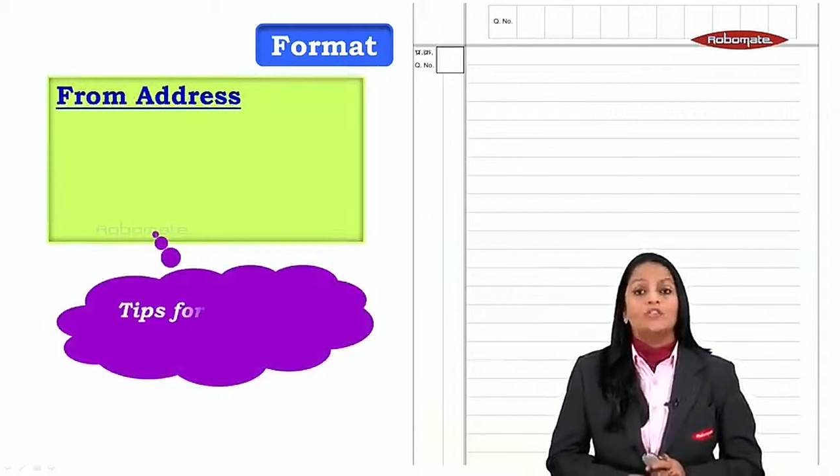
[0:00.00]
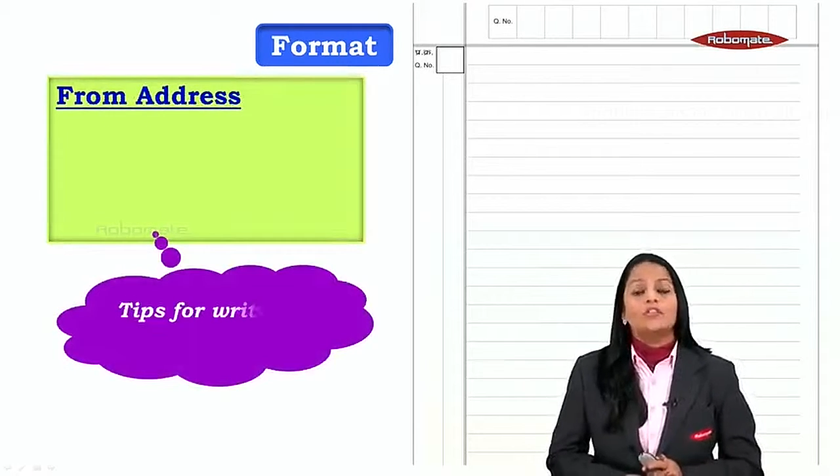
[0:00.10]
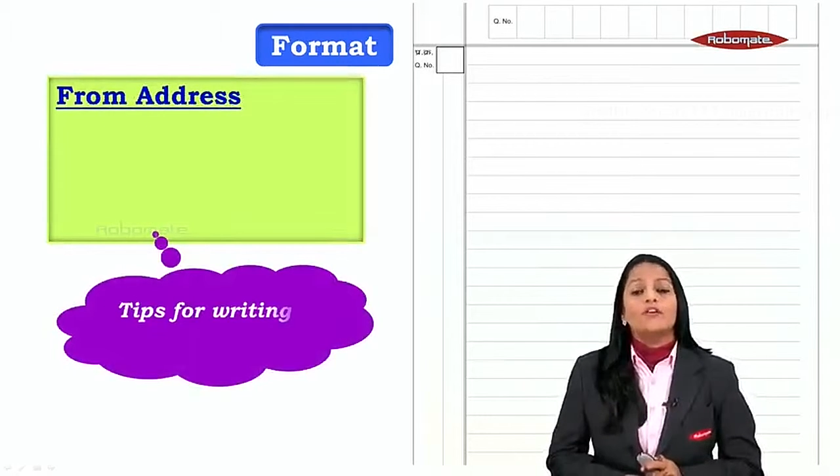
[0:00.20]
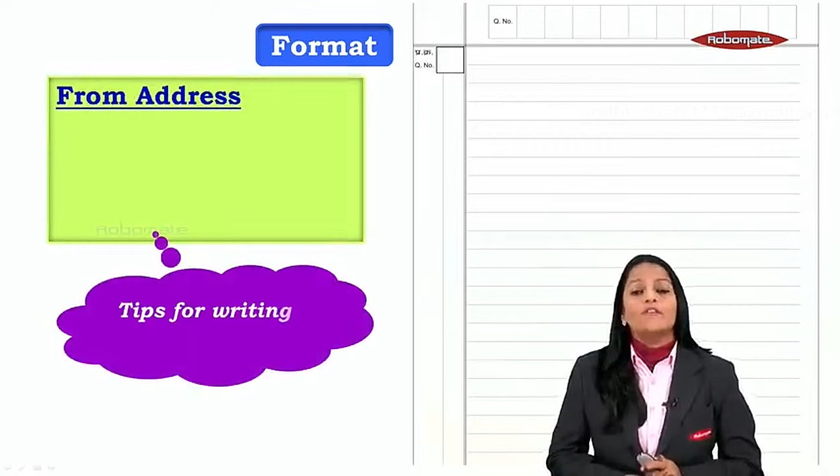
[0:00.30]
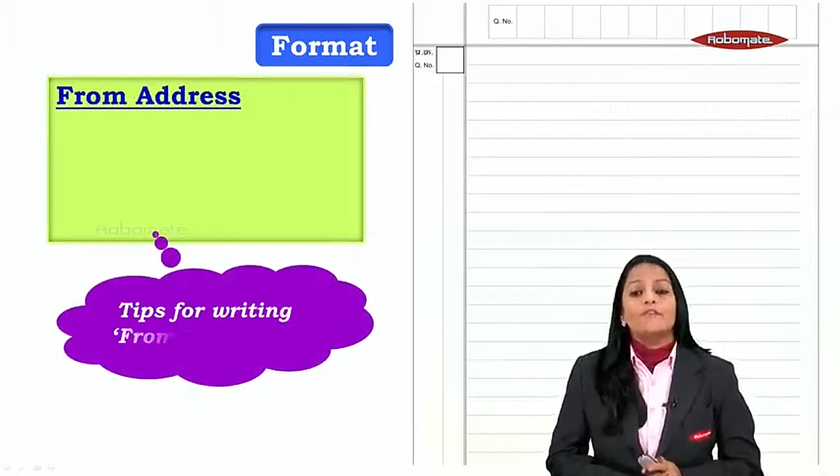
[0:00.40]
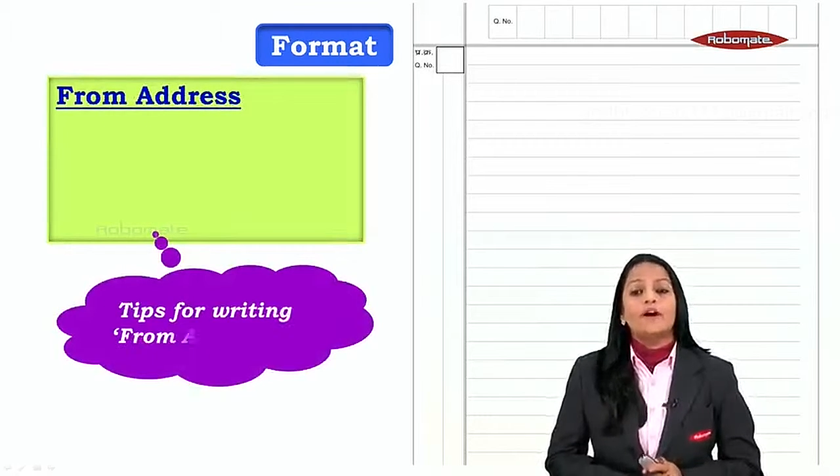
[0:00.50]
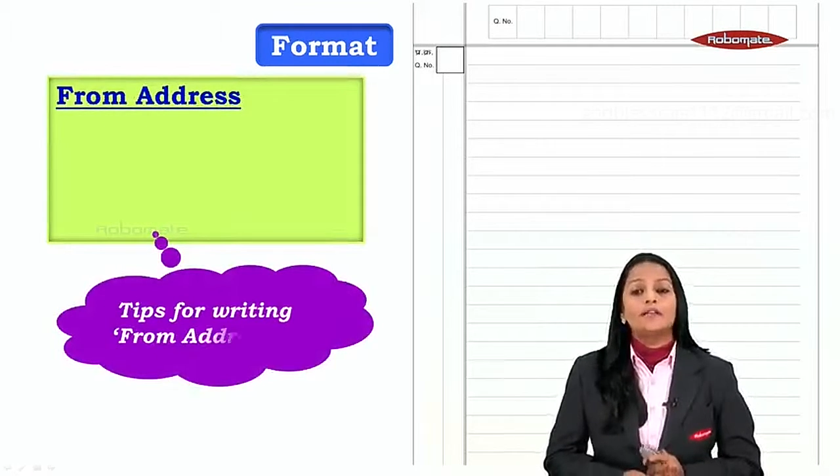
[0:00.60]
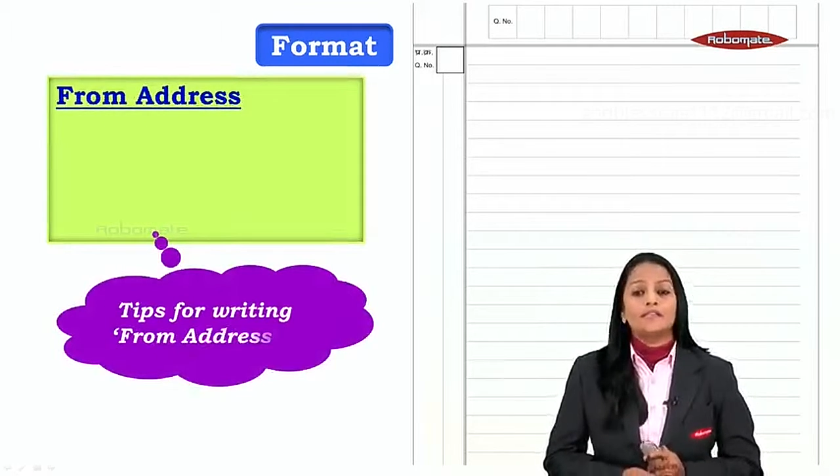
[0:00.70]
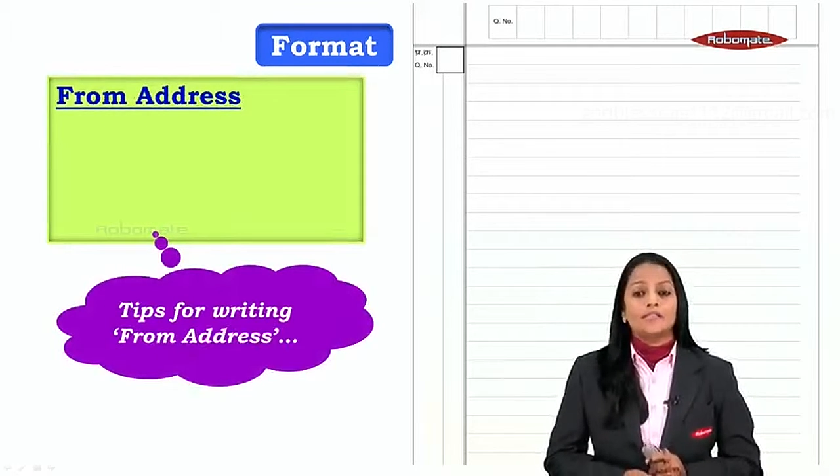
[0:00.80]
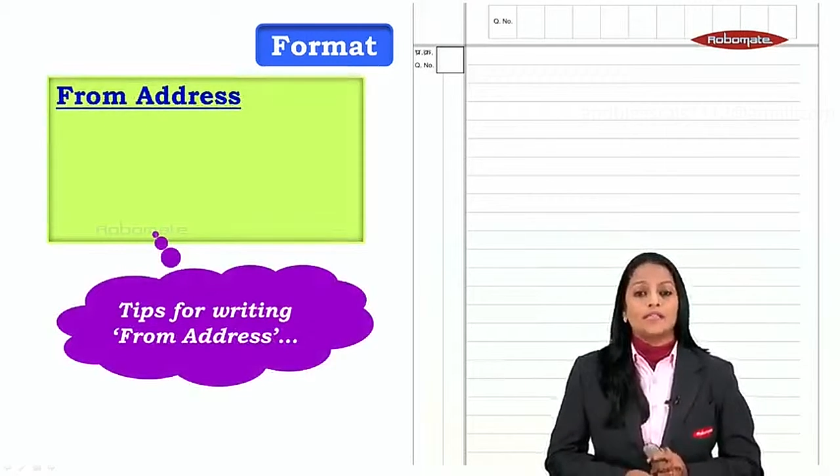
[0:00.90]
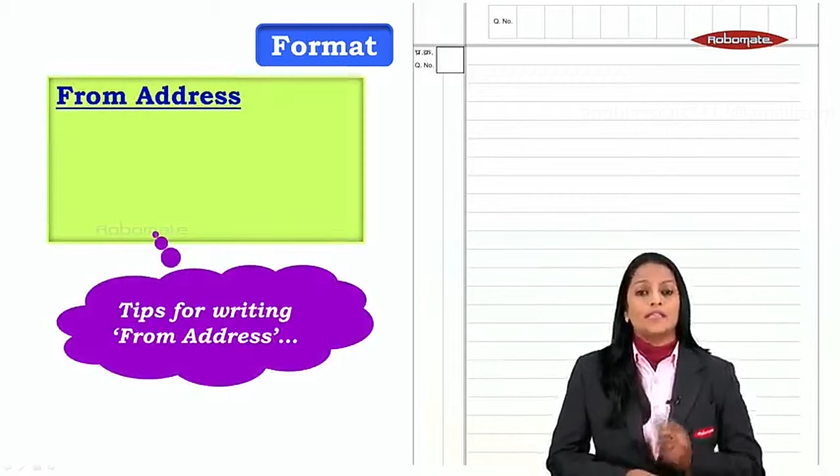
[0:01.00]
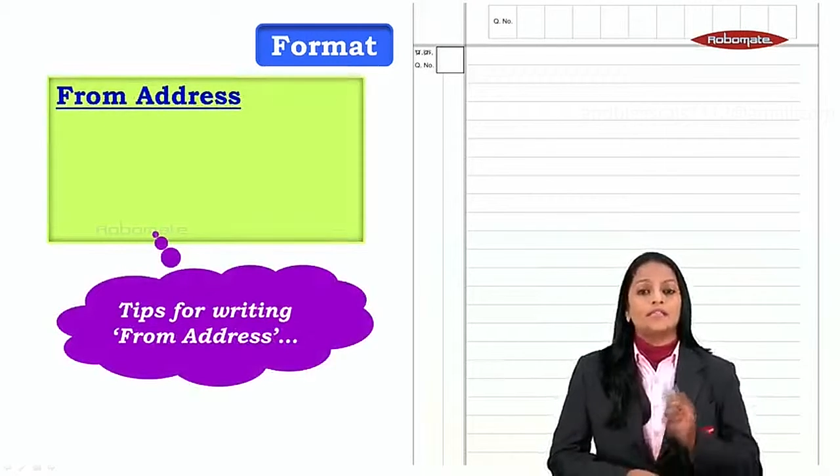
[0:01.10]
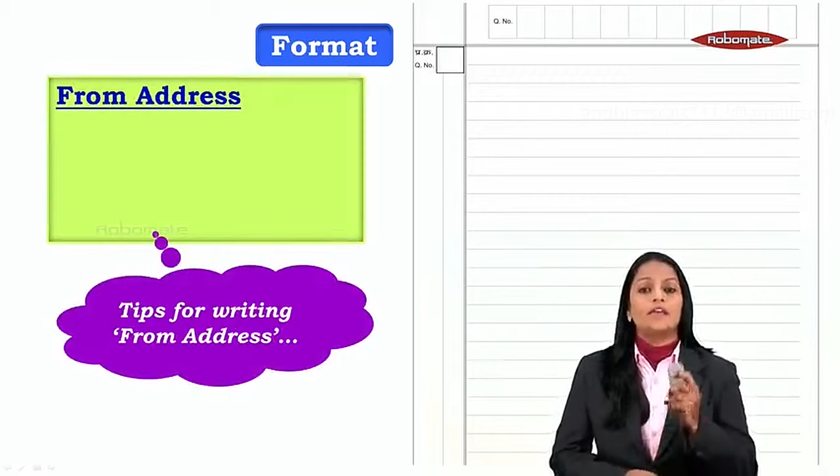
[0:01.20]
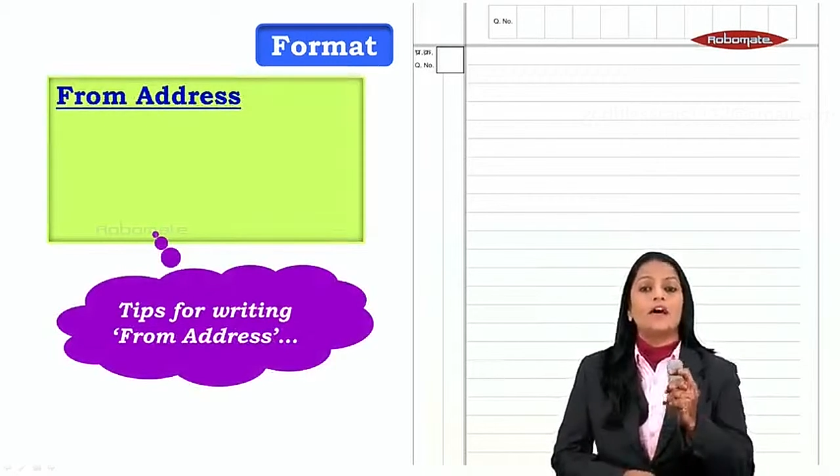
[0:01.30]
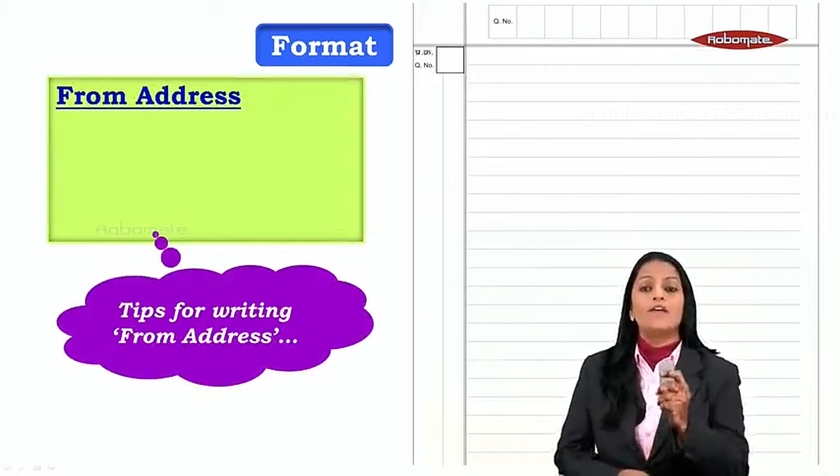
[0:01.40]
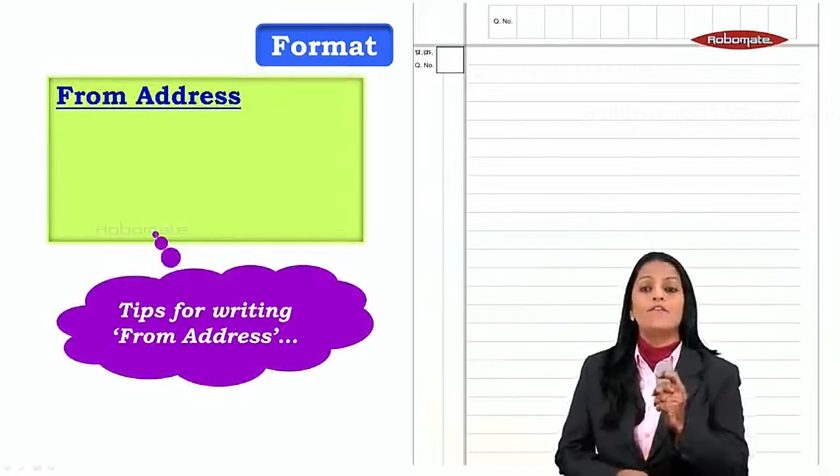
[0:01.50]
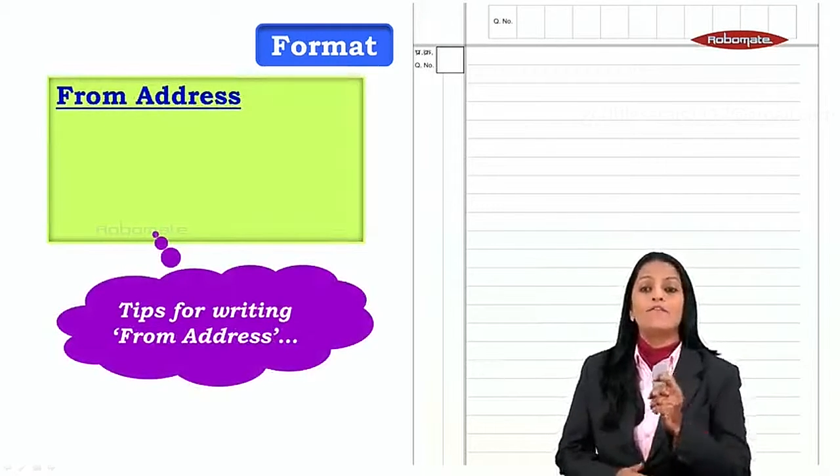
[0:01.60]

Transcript: So the first thing is the